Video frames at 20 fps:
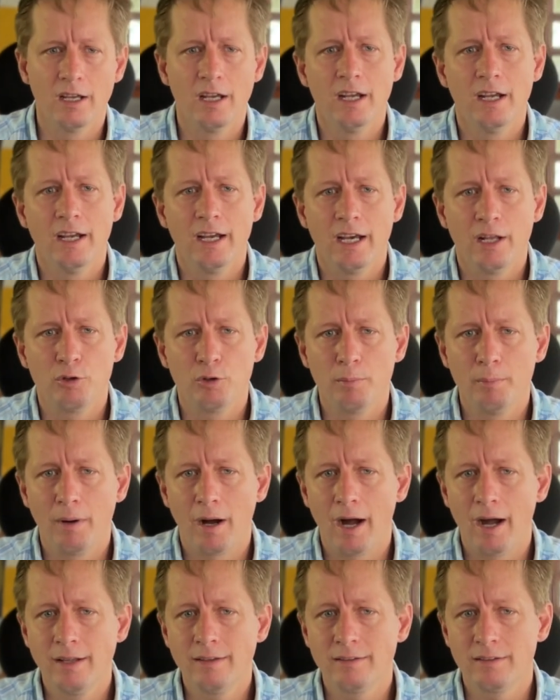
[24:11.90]
It
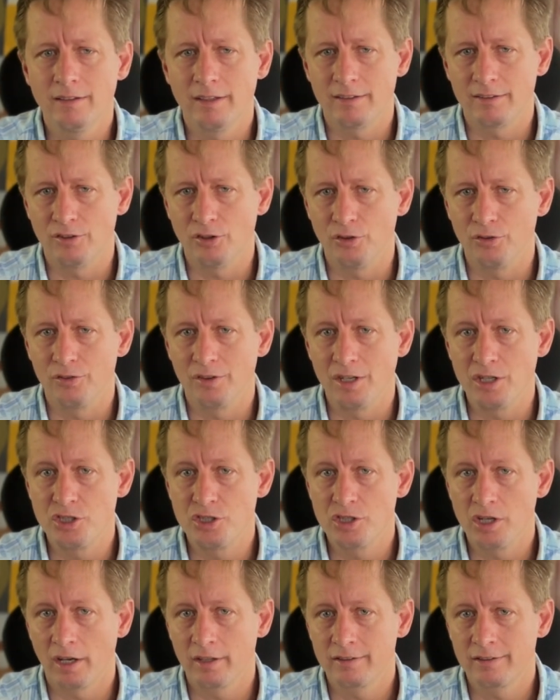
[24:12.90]
reminds listeners that
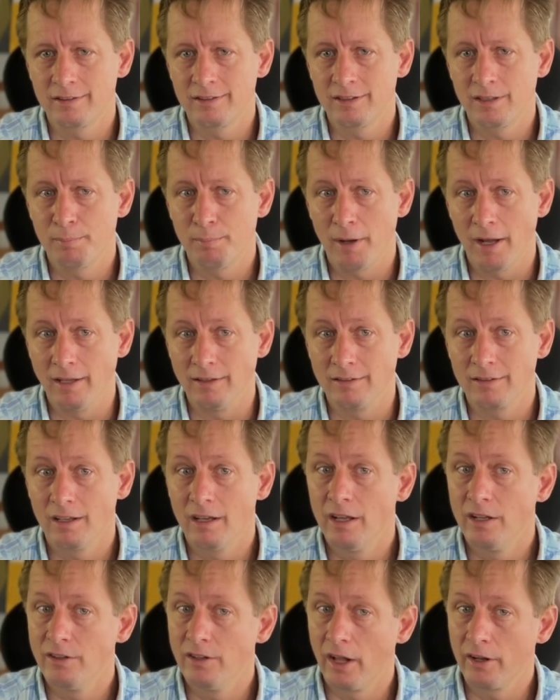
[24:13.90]
justice depends
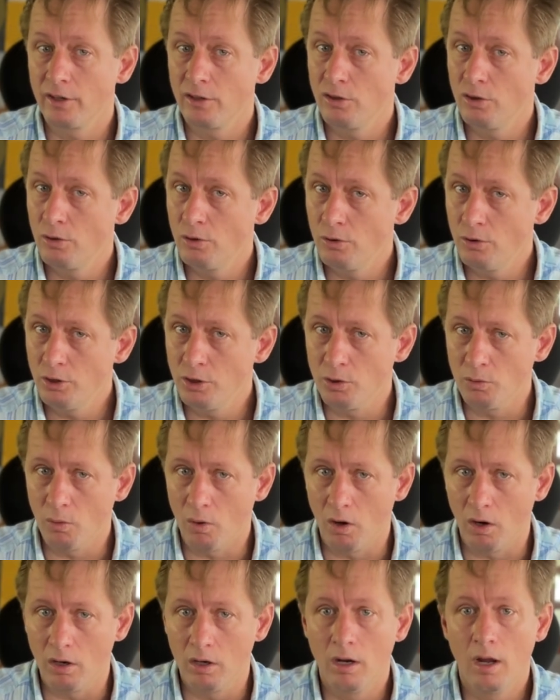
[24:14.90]
not on who you
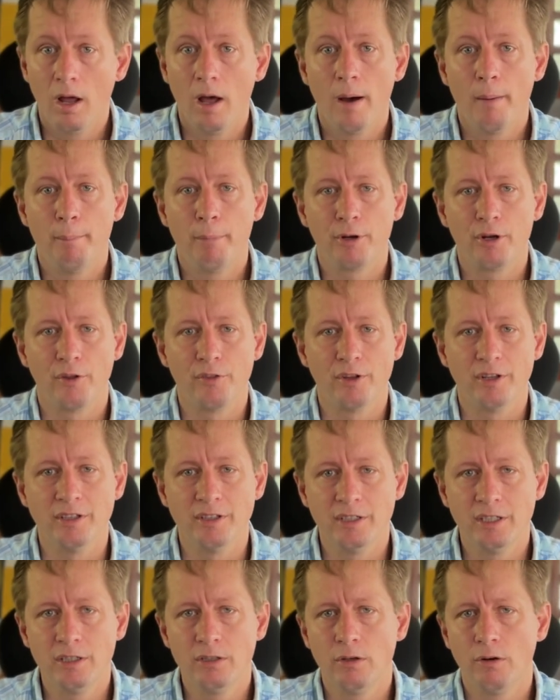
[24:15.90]
are, but on the
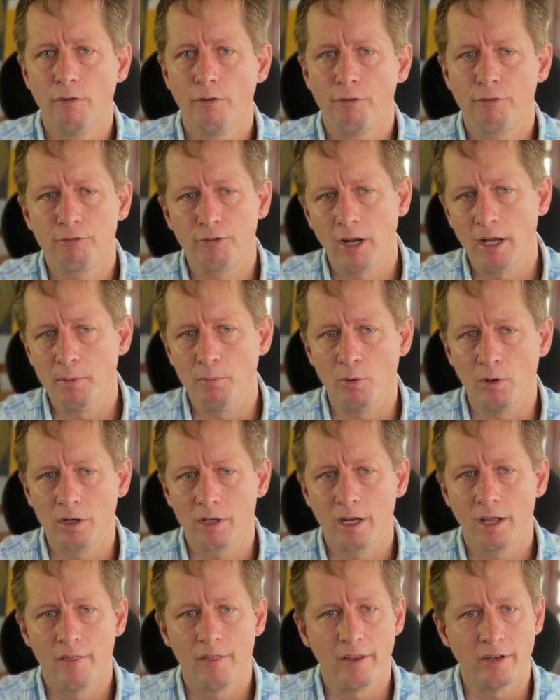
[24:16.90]
legal framework
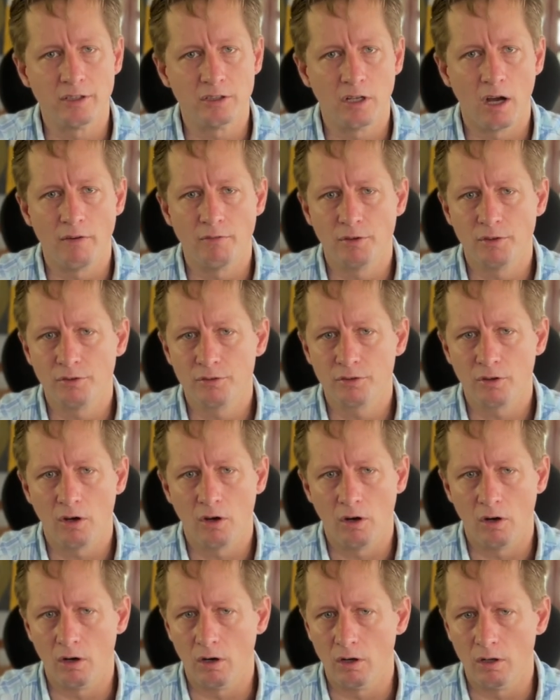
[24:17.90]
that governs
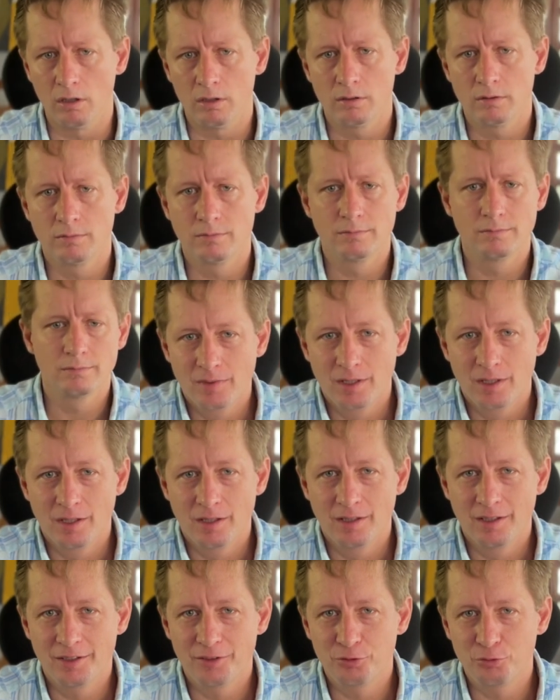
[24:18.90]
all.
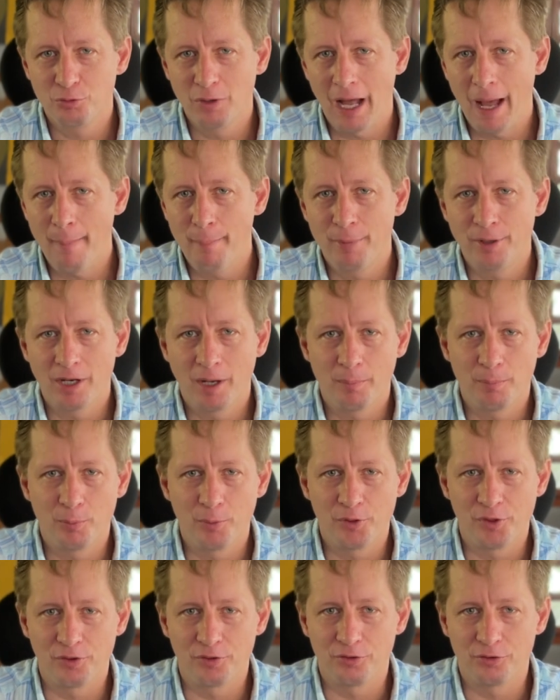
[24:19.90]
Let's wrap it up with a
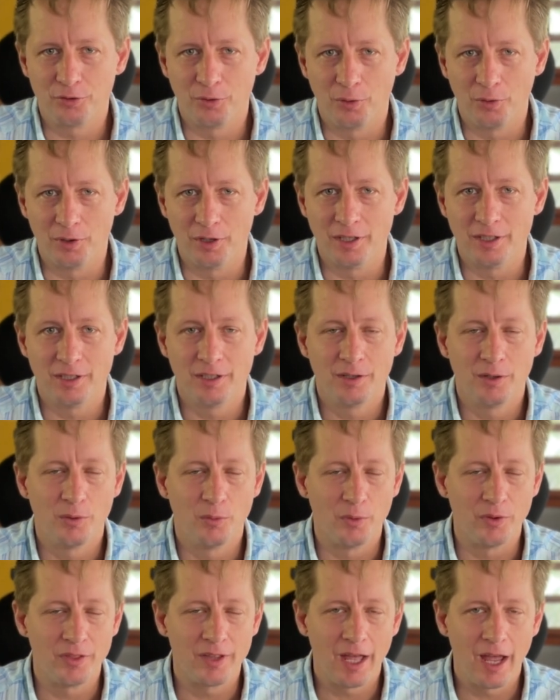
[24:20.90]
story with
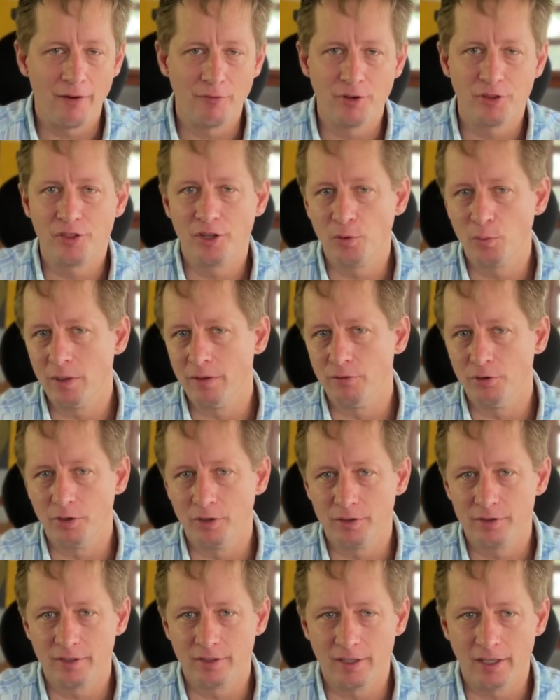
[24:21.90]
everything we have learned
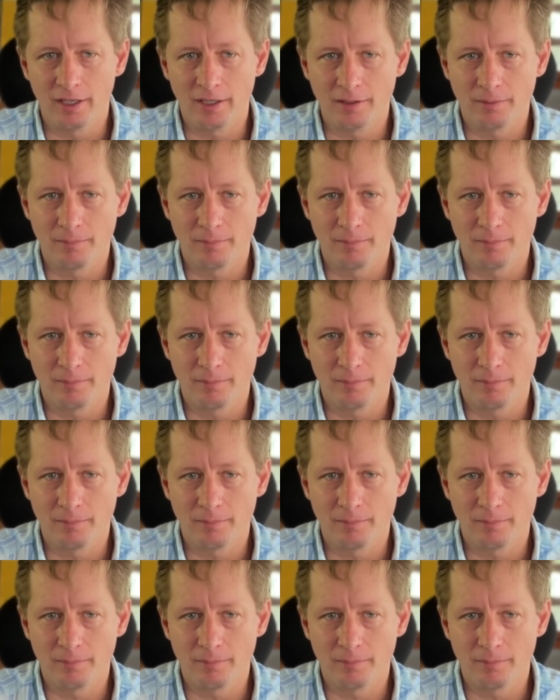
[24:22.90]
today.